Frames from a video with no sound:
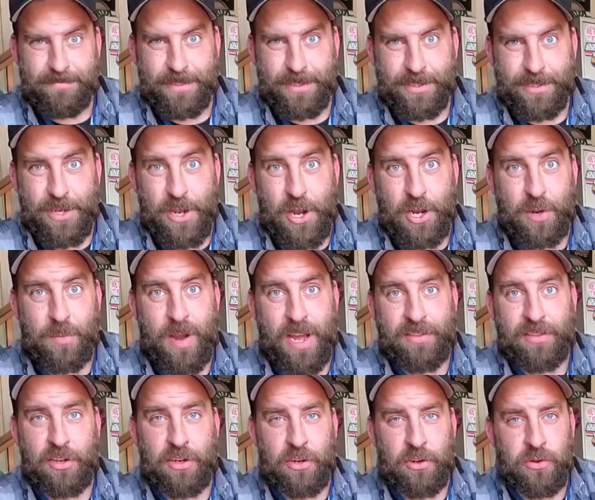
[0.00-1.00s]
let's talk
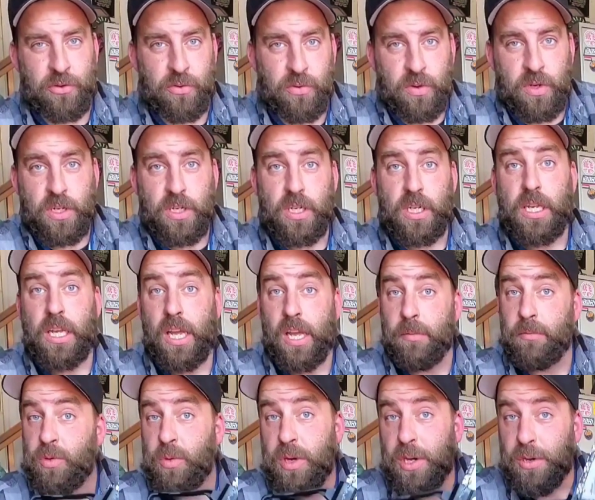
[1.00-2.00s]
about the new
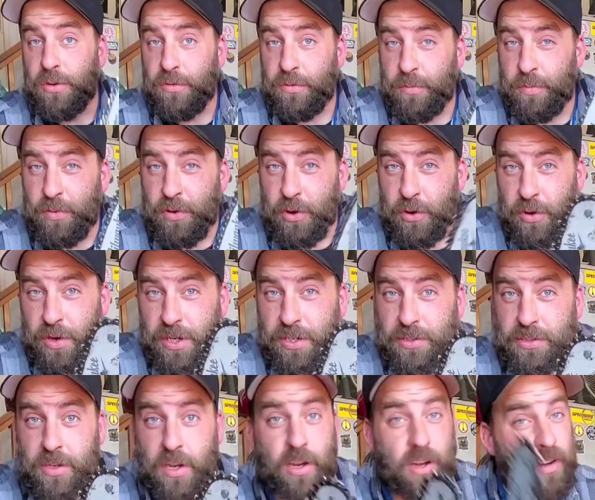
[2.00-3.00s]
M12
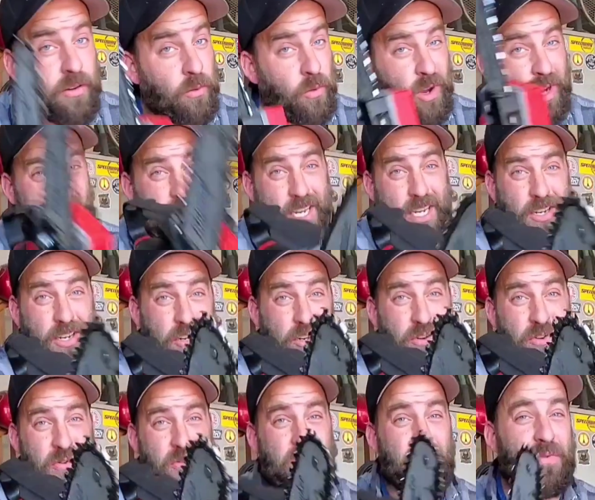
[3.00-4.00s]
pruning saw and what it can
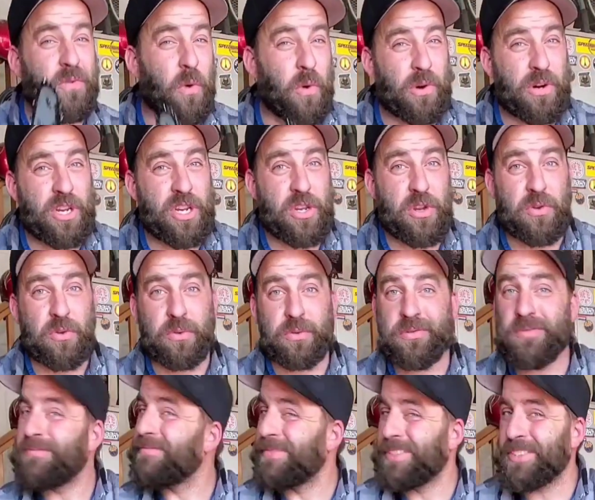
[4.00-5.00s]
do for you.
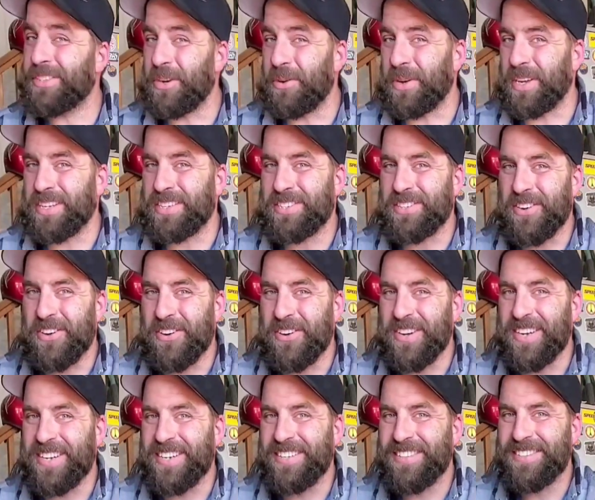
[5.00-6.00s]
Let's go get
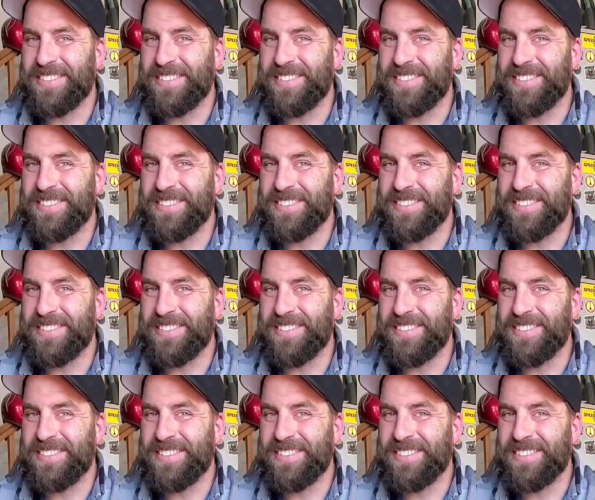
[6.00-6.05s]
started.